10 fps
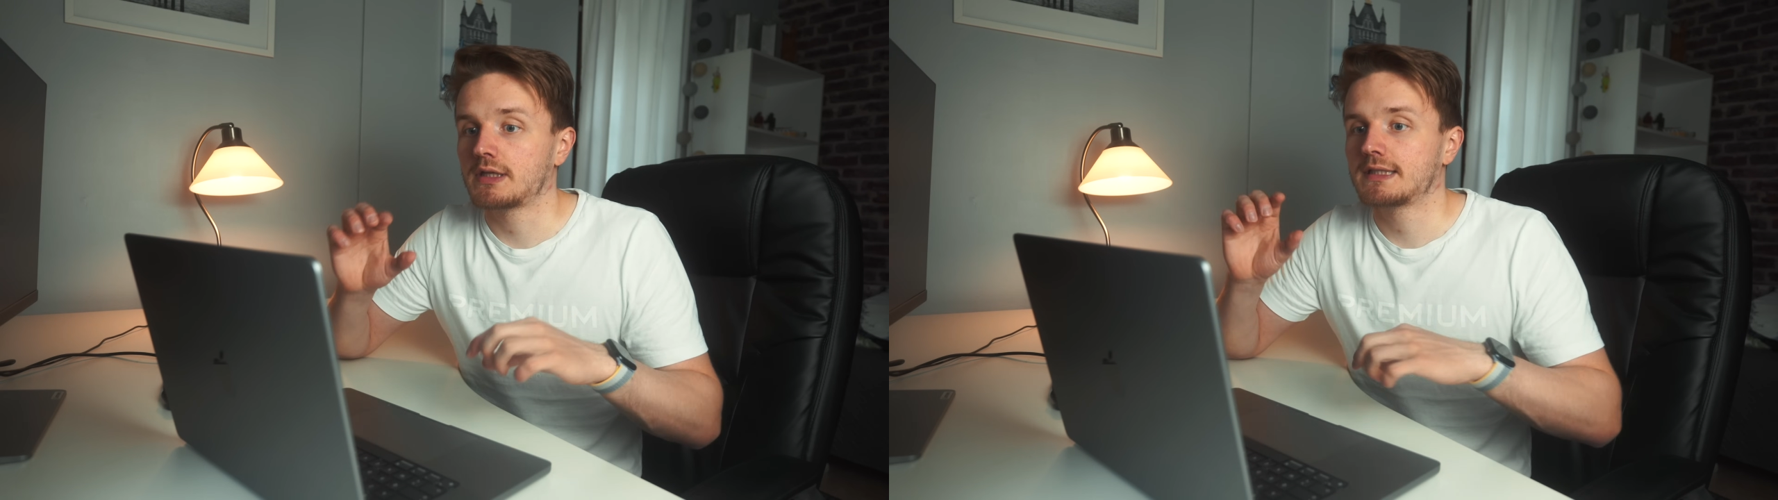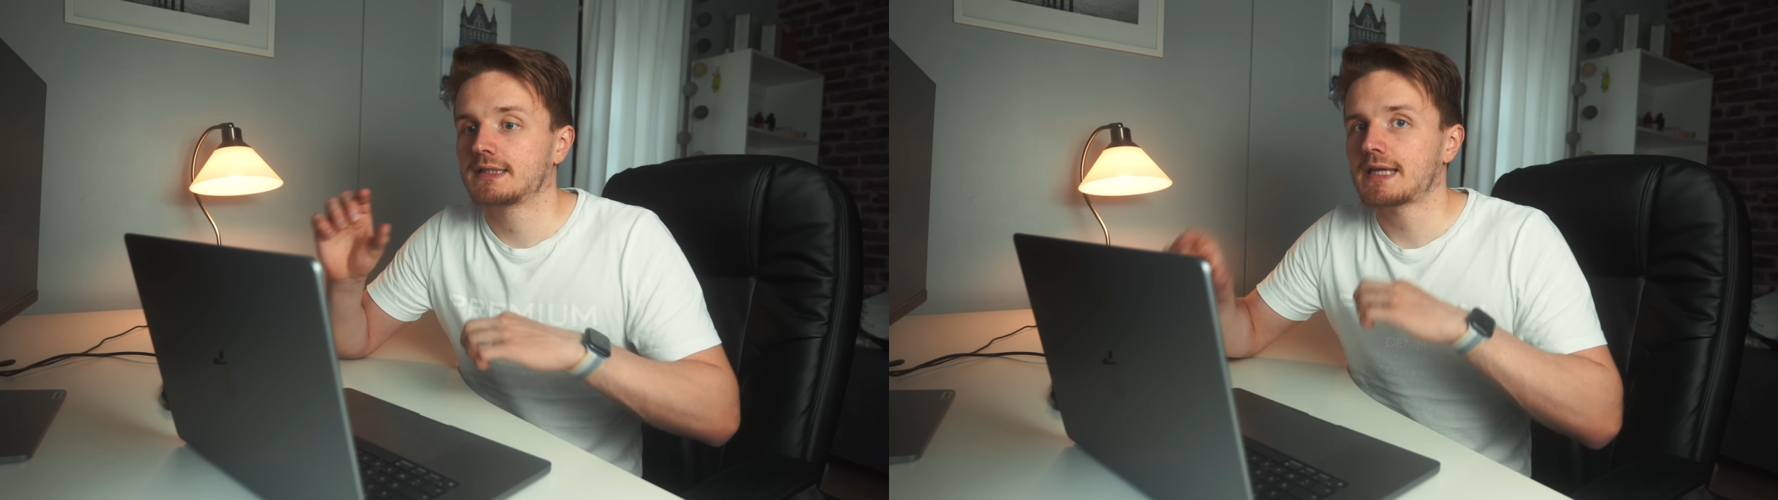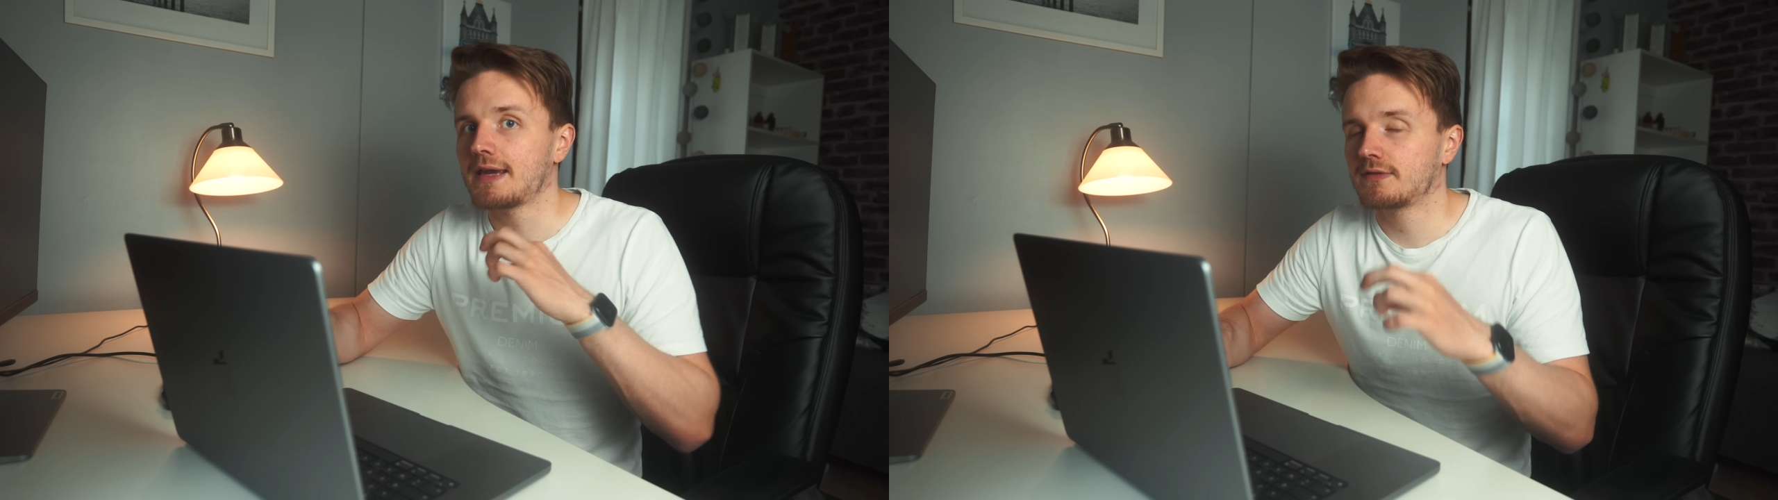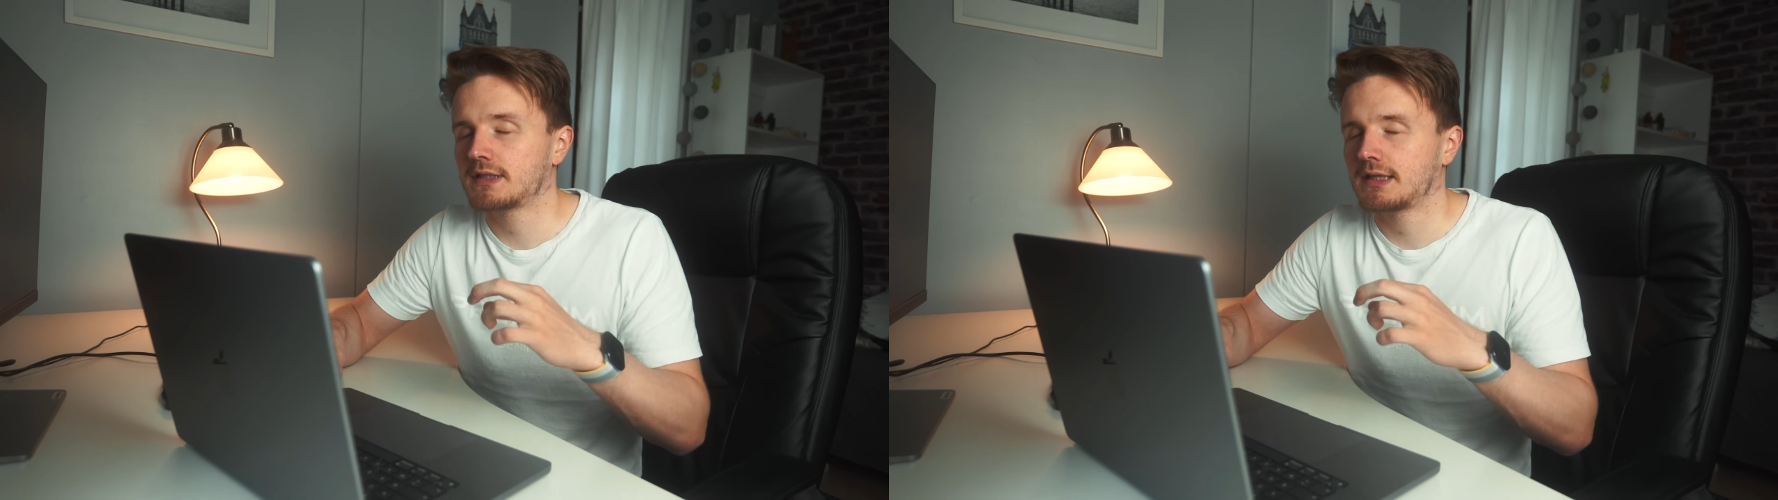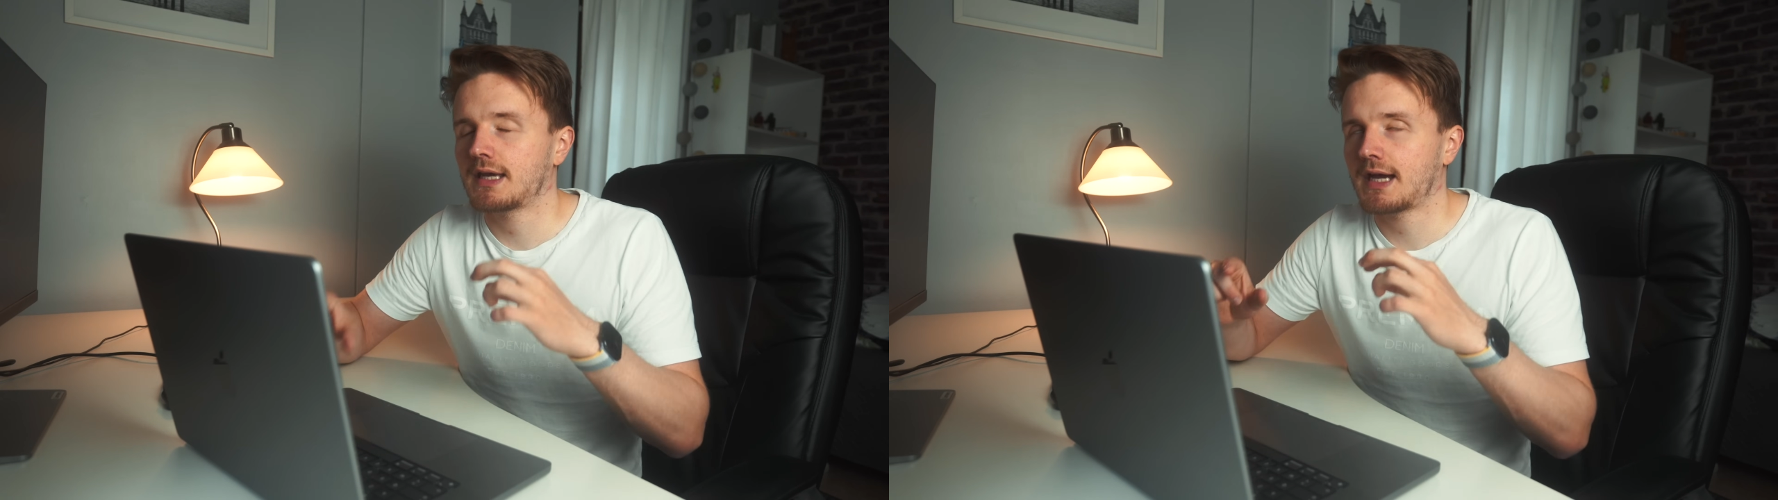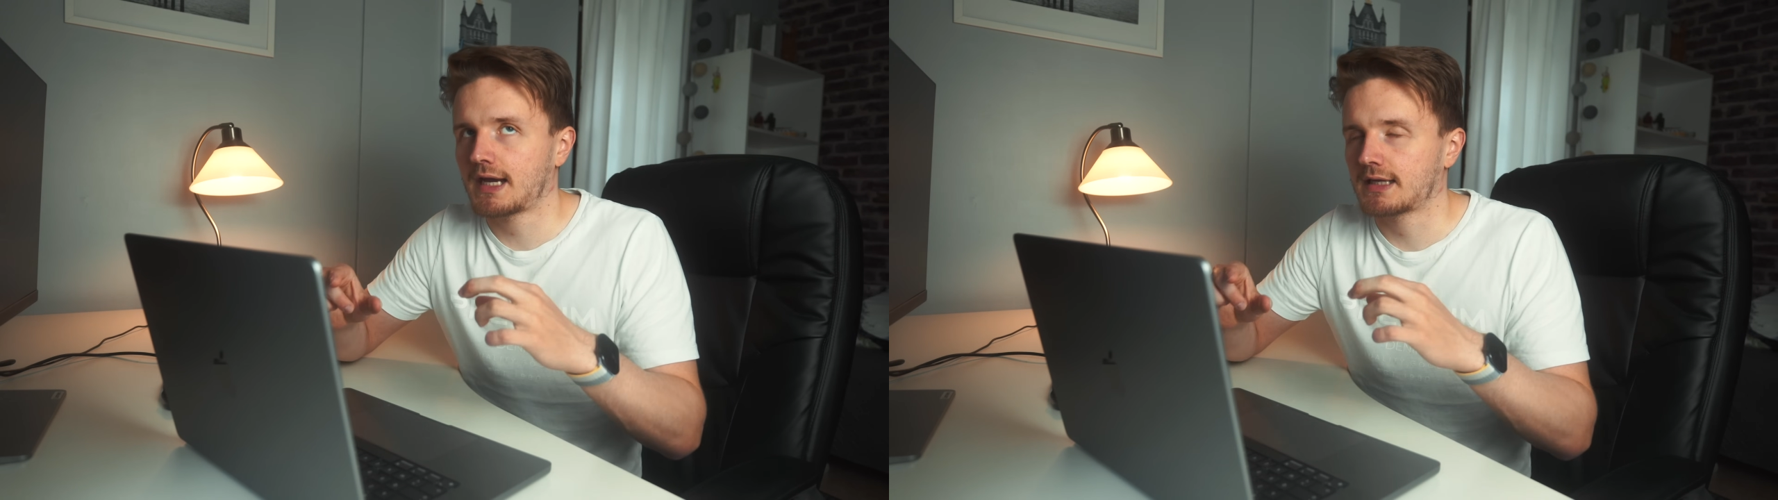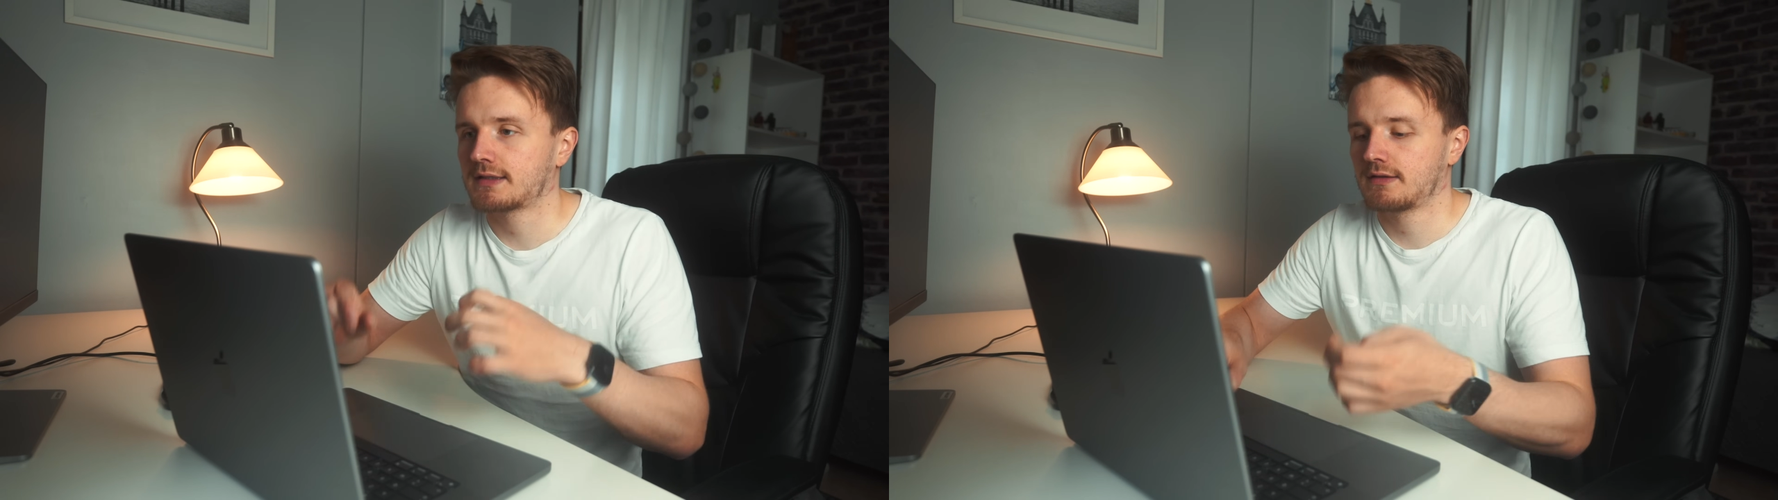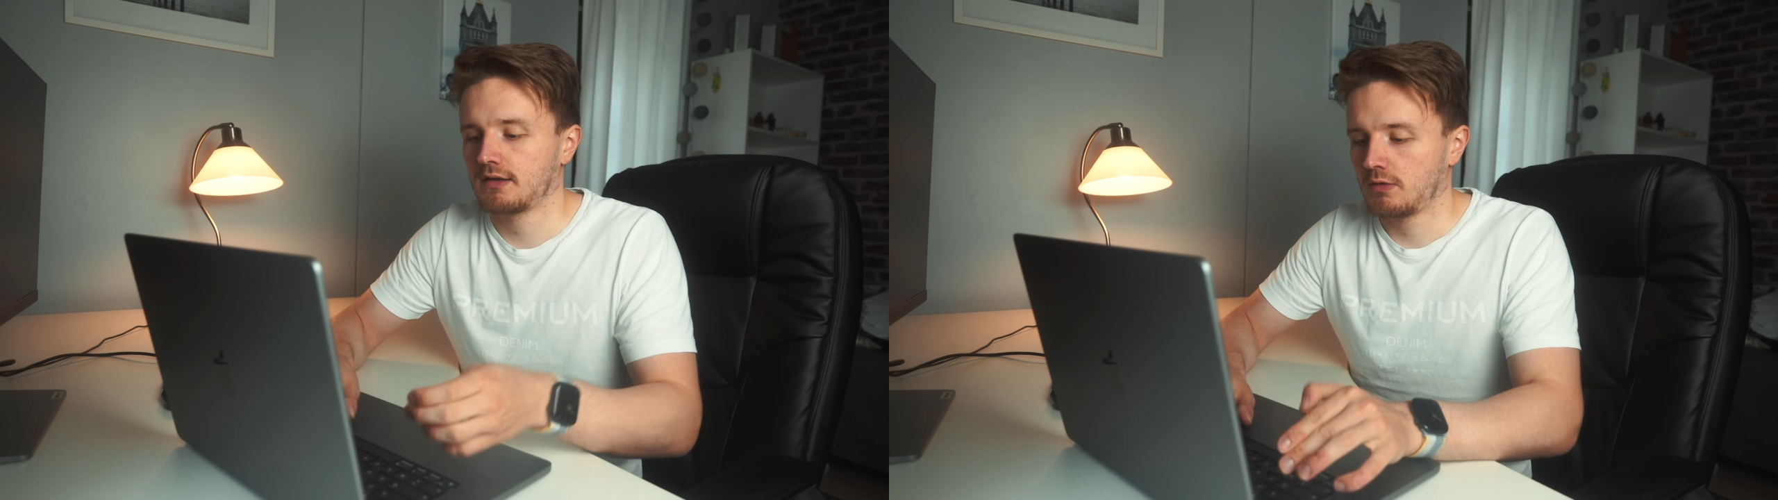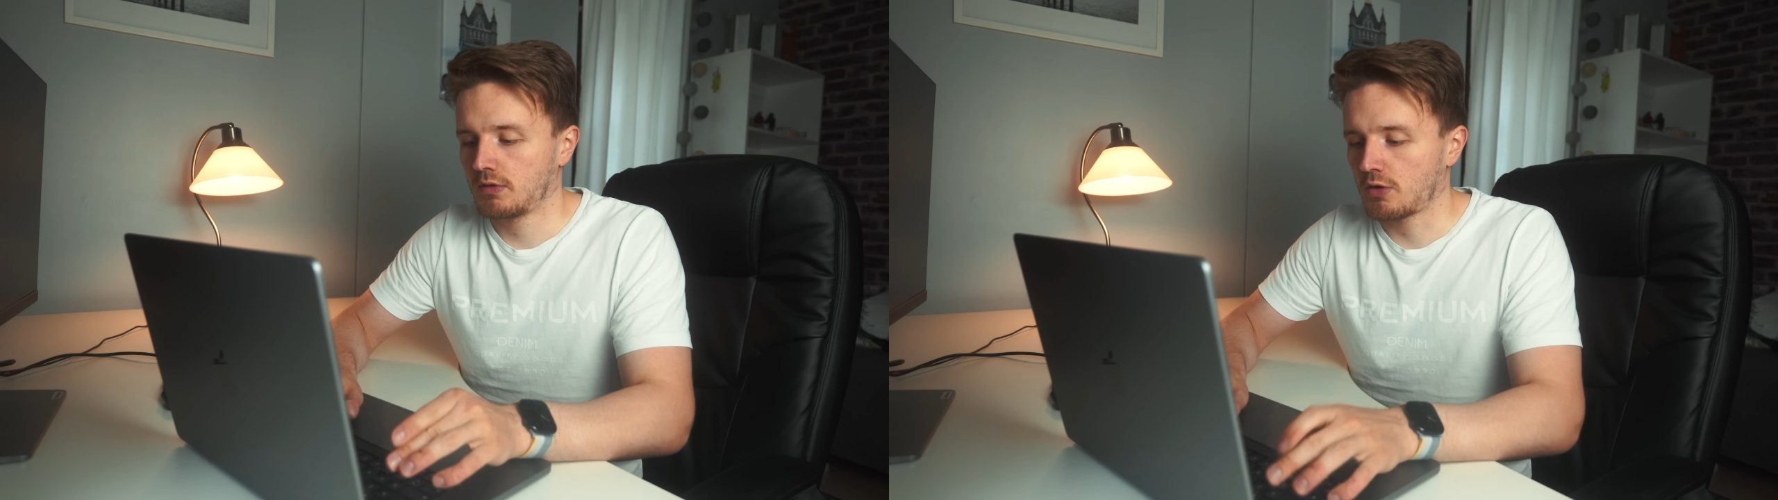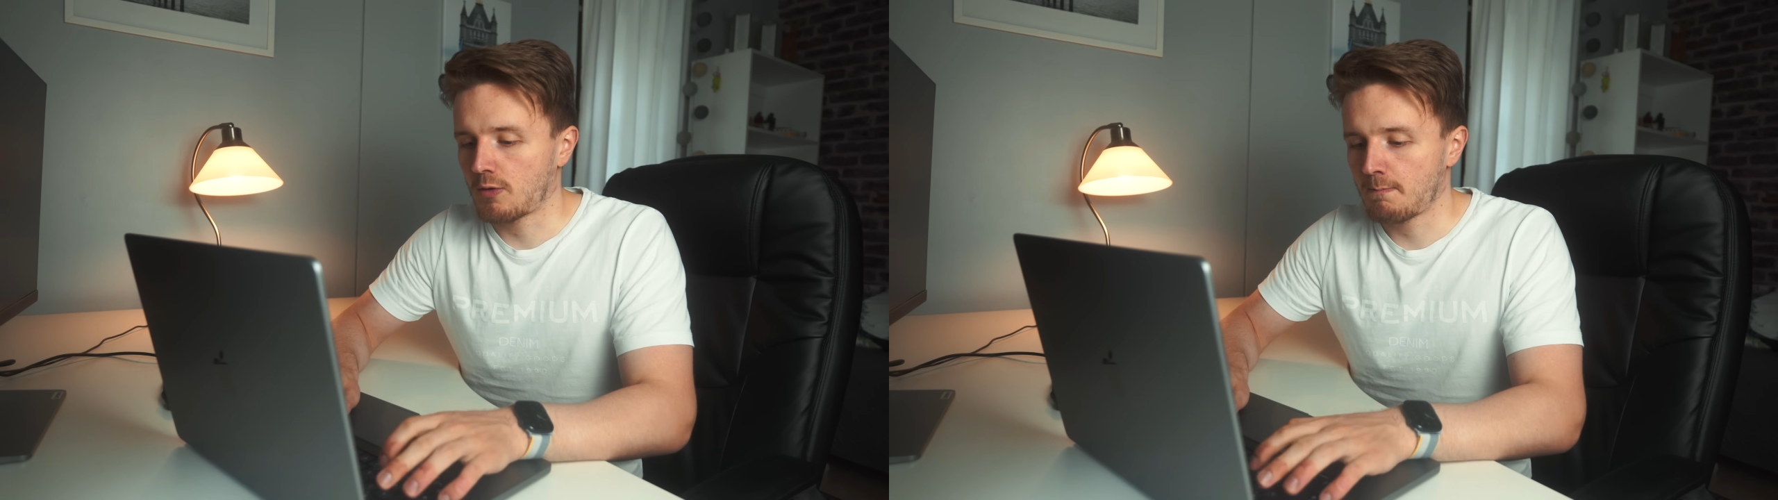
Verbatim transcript: saves it as. We go